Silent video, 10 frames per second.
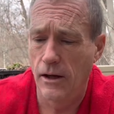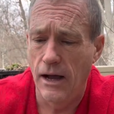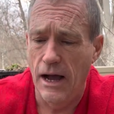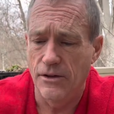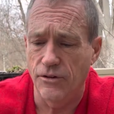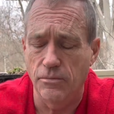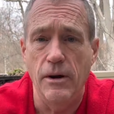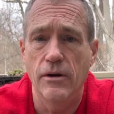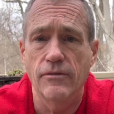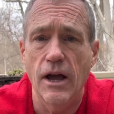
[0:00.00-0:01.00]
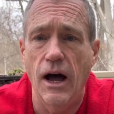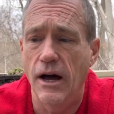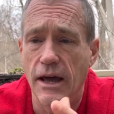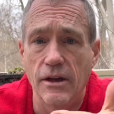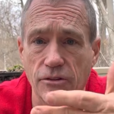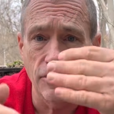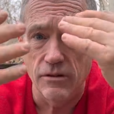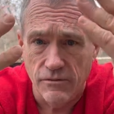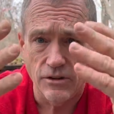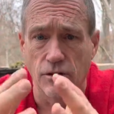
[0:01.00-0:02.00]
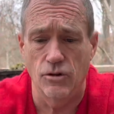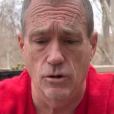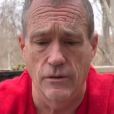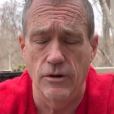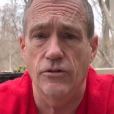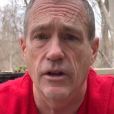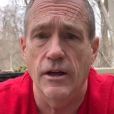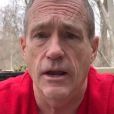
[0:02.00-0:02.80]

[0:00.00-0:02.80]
As the Spirit of God has convicted you of your sin,